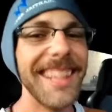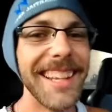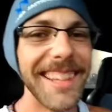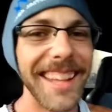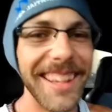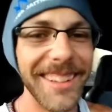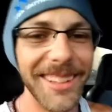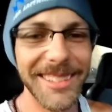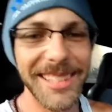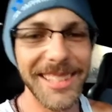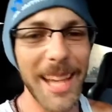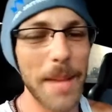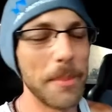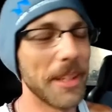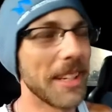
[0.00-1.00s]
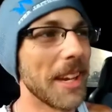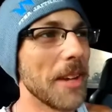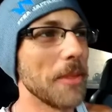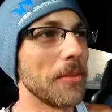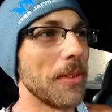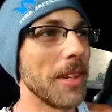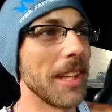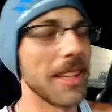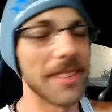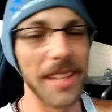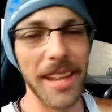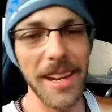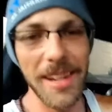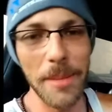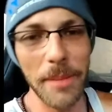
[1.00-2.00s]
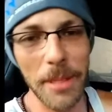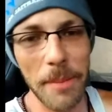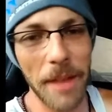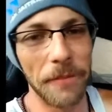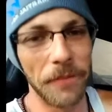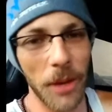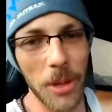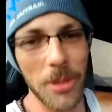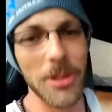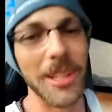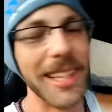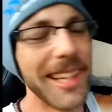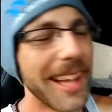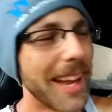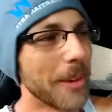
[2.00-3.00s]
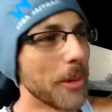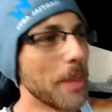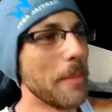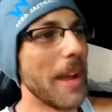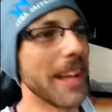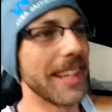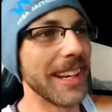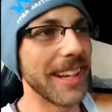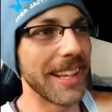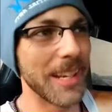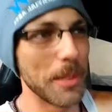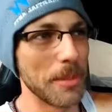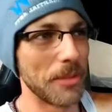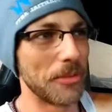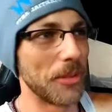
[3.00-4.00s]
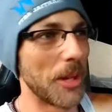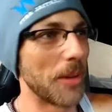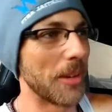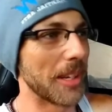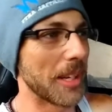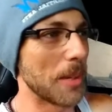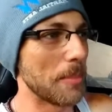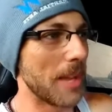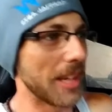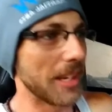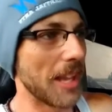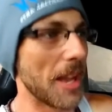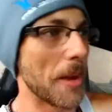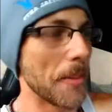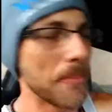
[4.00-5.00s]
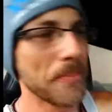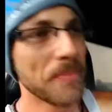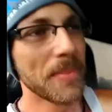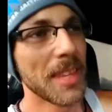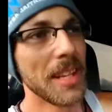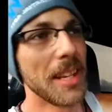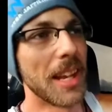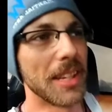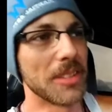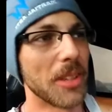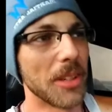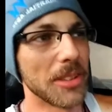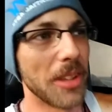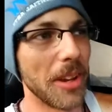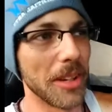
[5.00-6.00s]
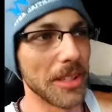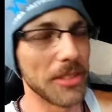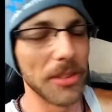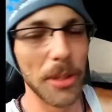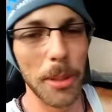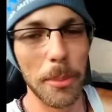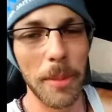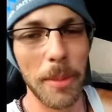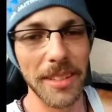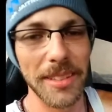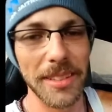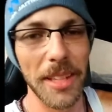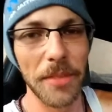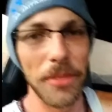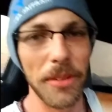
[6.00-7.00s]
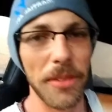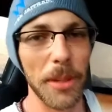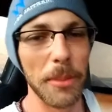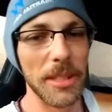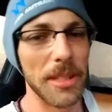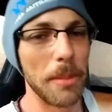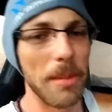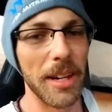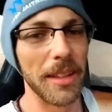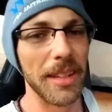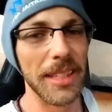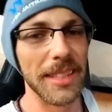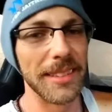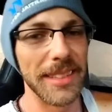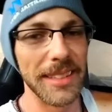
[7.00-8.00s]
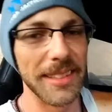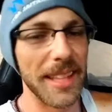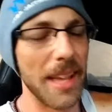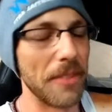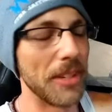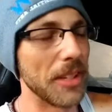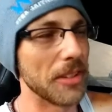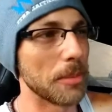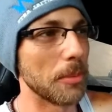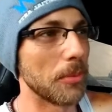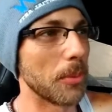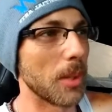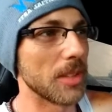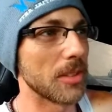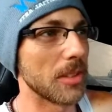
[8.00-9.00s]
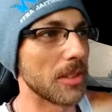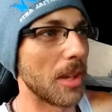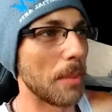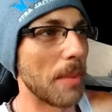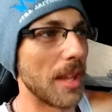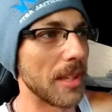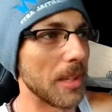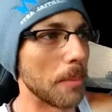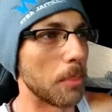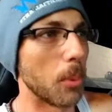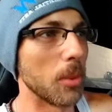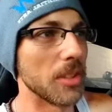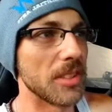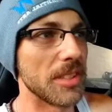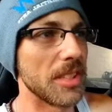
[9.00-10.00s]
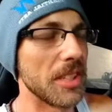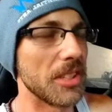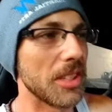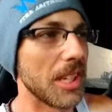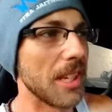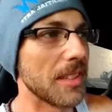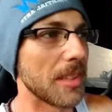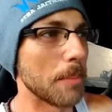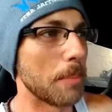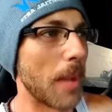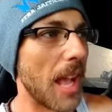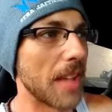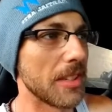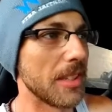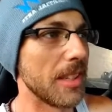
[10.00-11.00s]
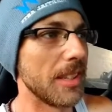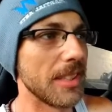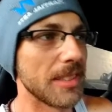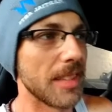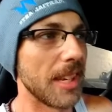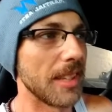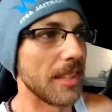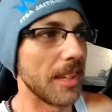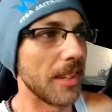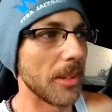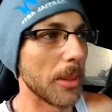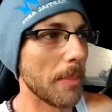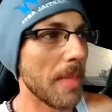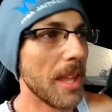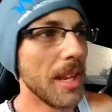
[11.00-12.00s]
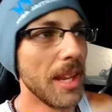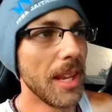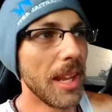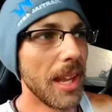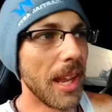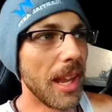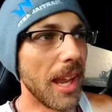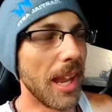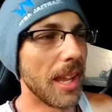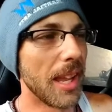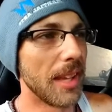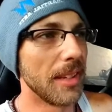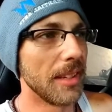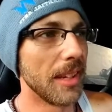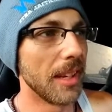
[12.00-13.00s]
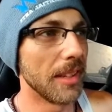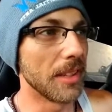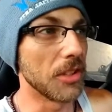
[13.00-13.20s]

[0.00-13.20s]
They looked at me kind of funny. I was like, here, let me get my phone. I run back in, I get my phone, I come back out. I start talking to them about stuff you've heard me talk about on these live videos before. I start talking about the importance of teaching kids compassion and this, that, and the other. And the